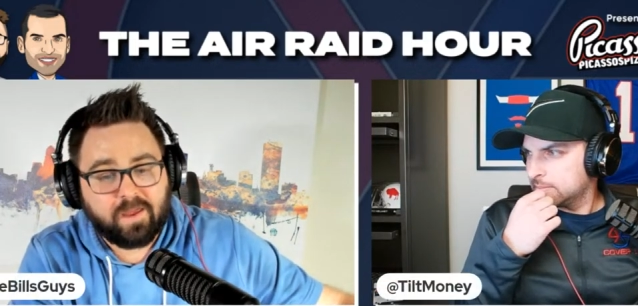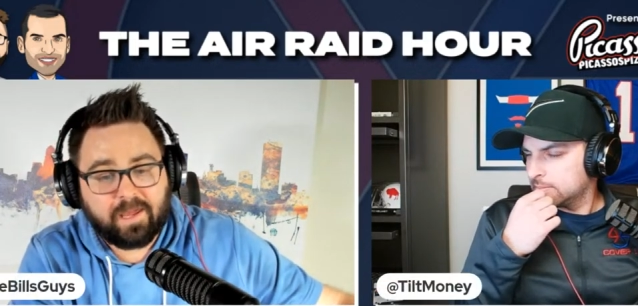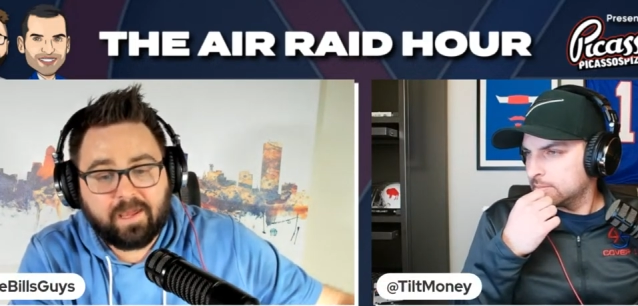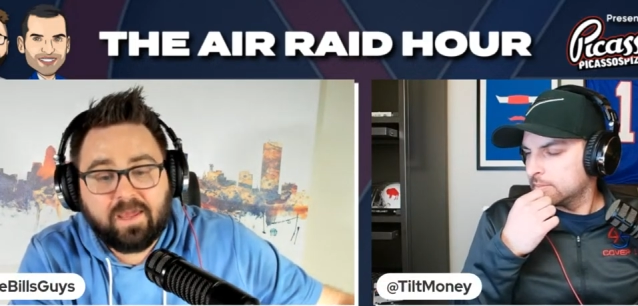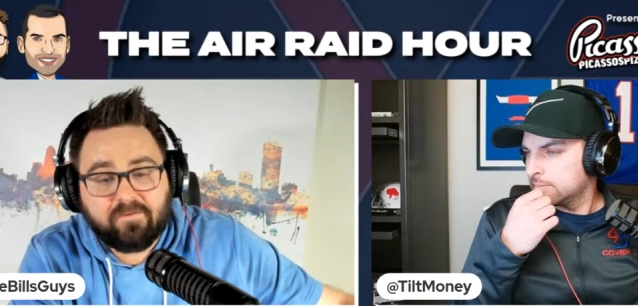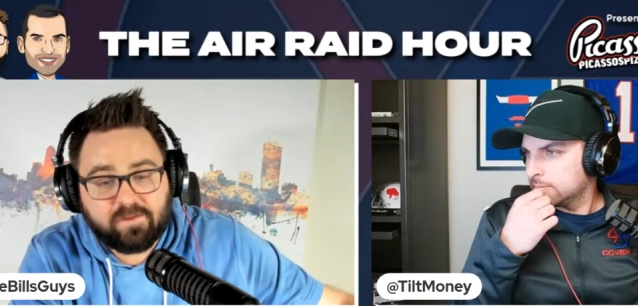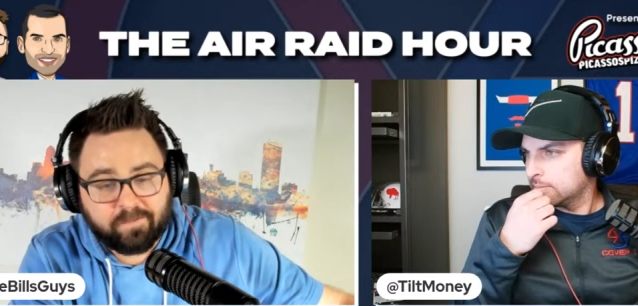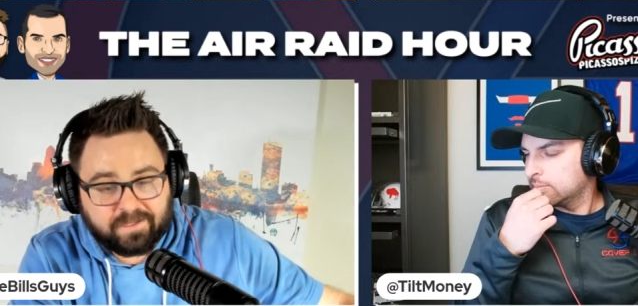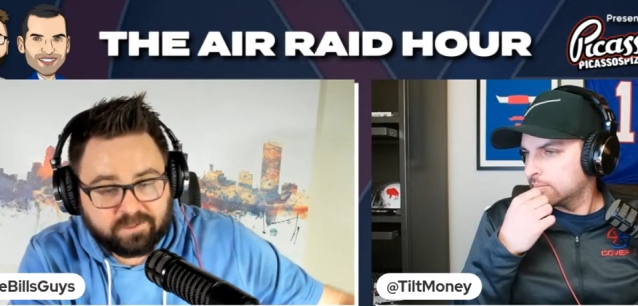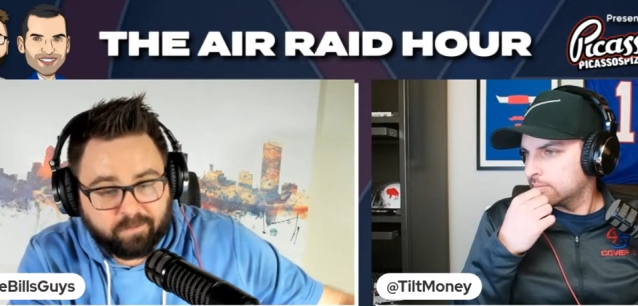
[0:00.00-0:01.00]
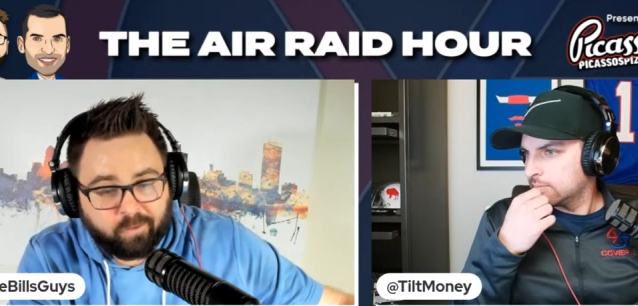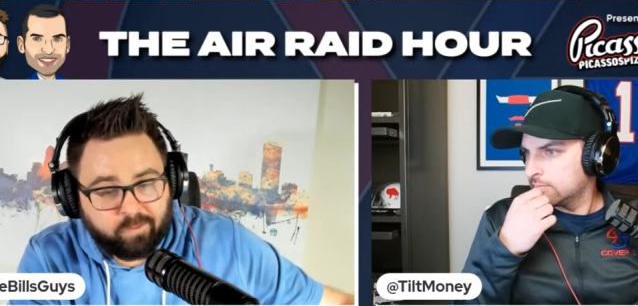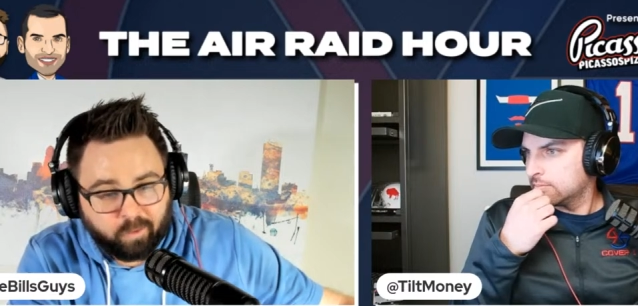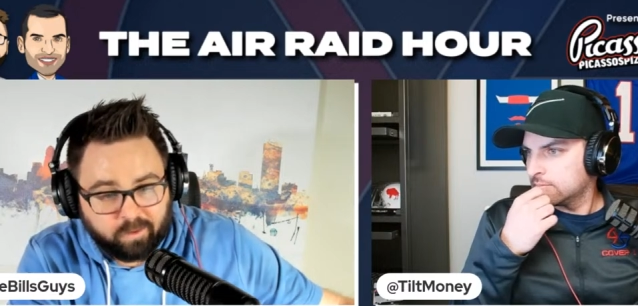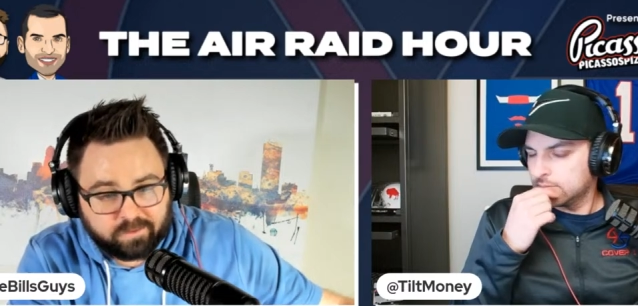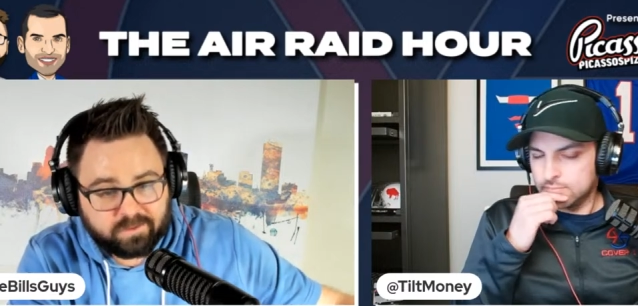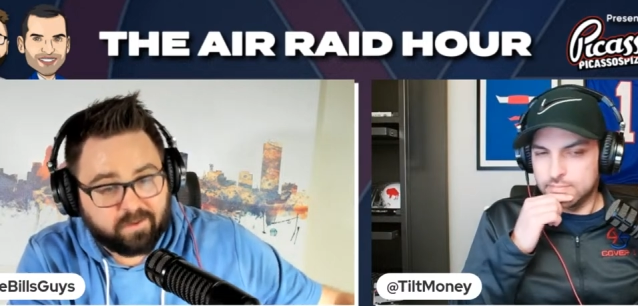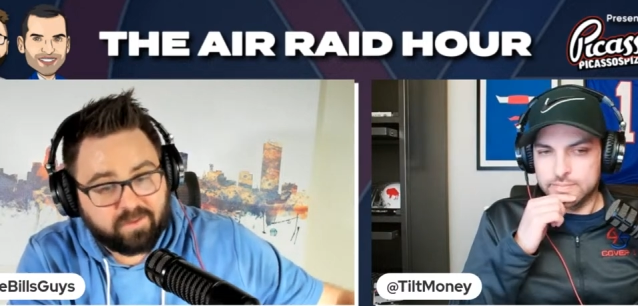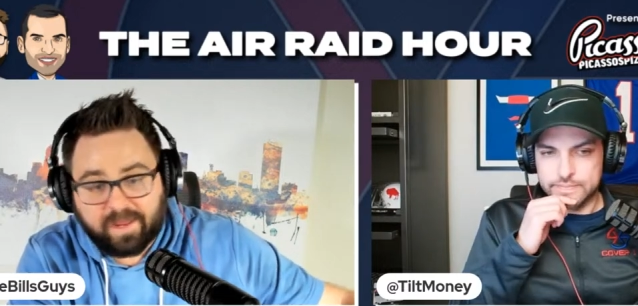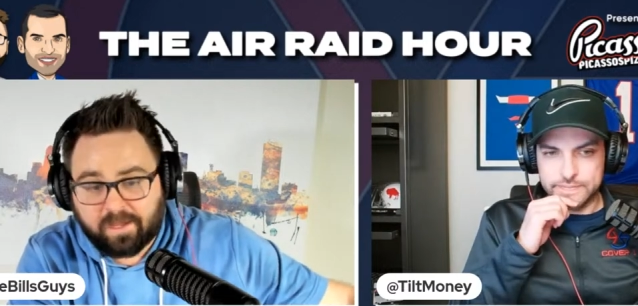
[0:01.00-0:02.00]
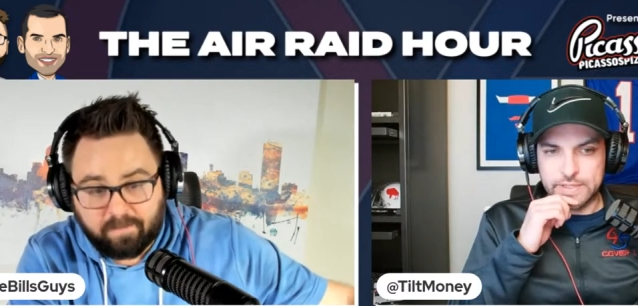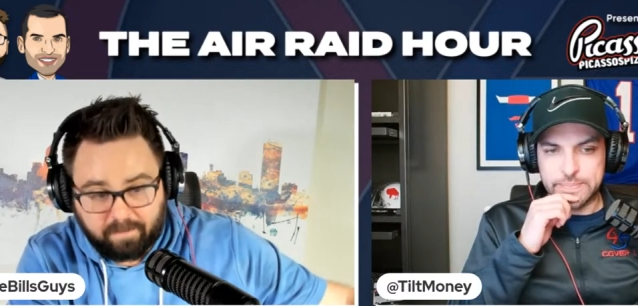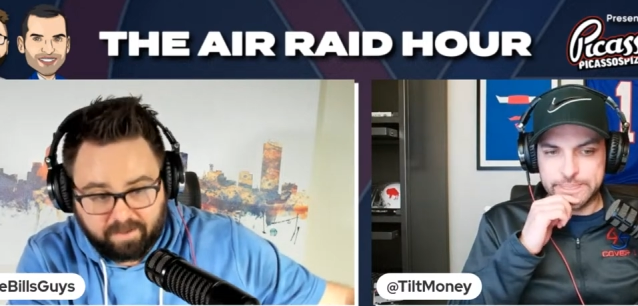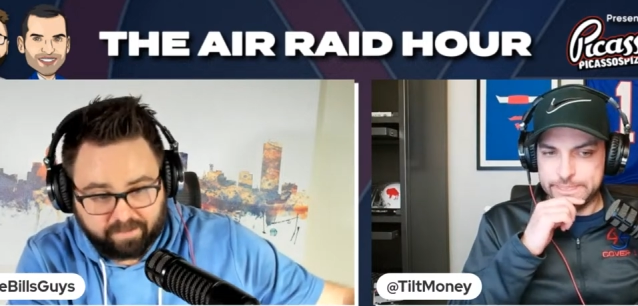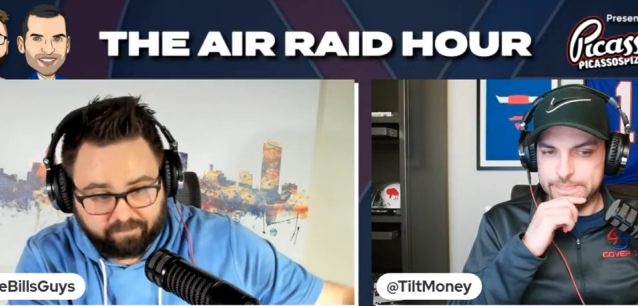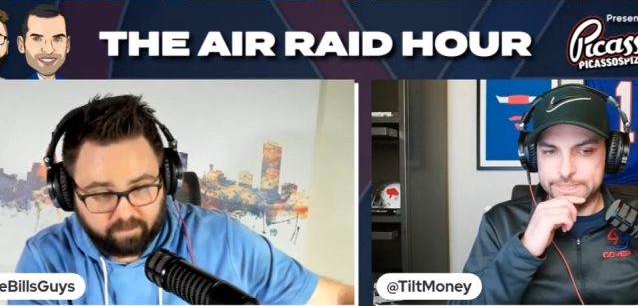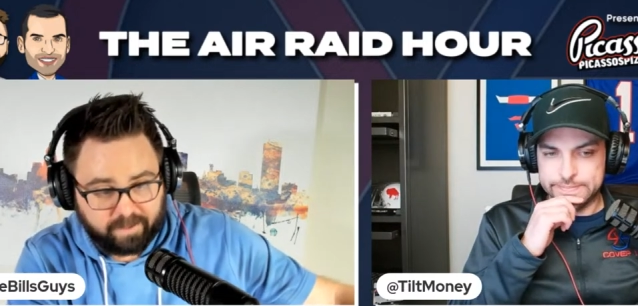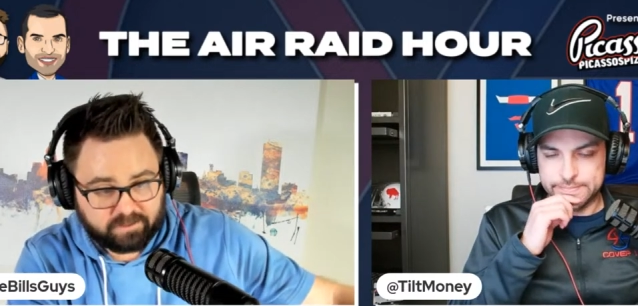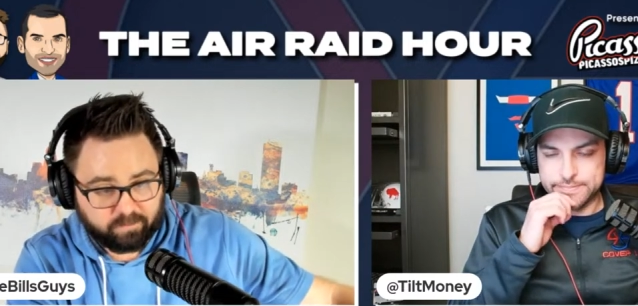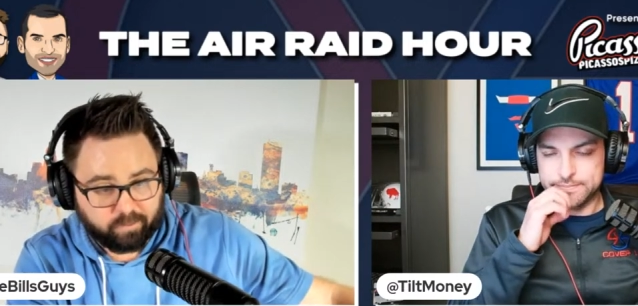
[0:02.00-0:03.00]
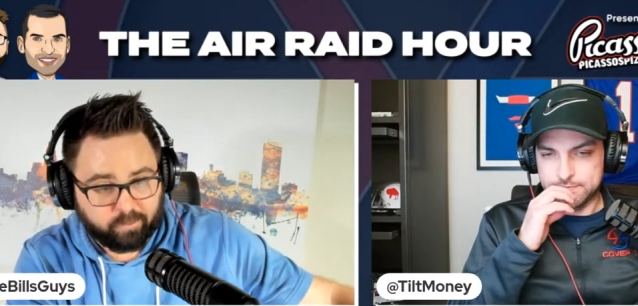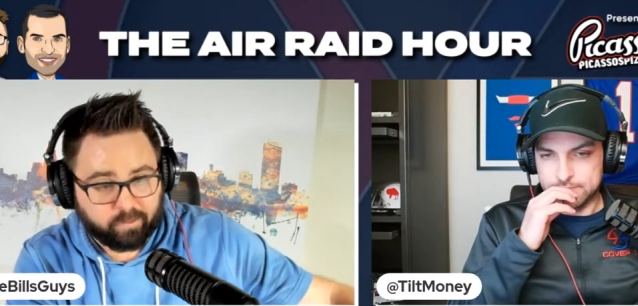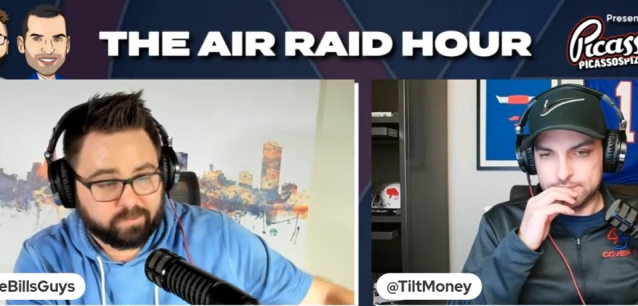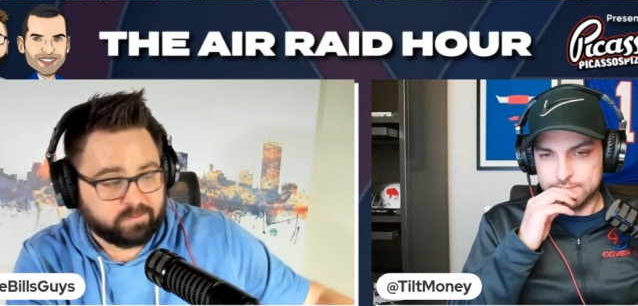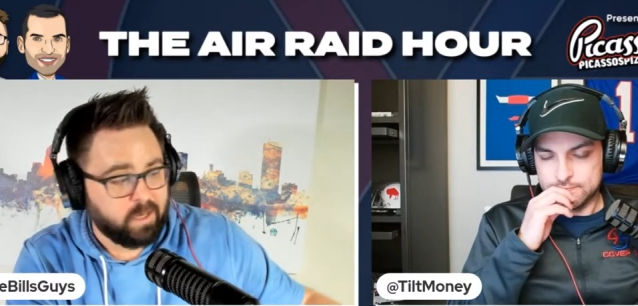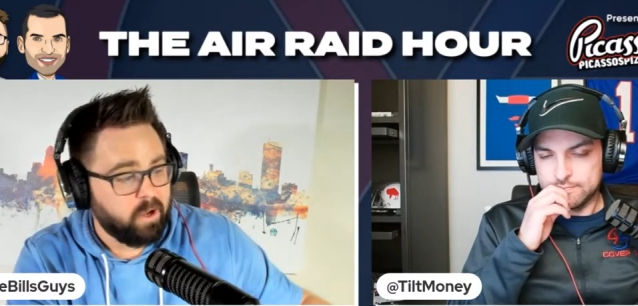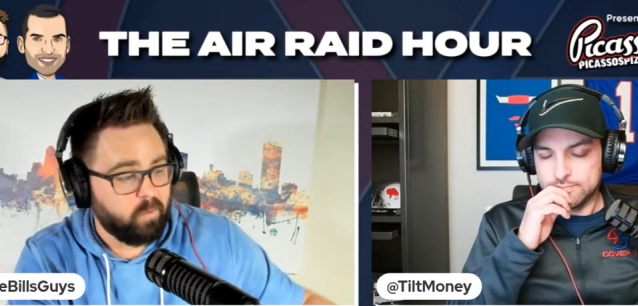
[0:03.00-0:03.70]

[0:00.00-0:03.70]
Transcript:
Speaker 1: he can give you the best of both worlds. They can maybe give you the best of both worlds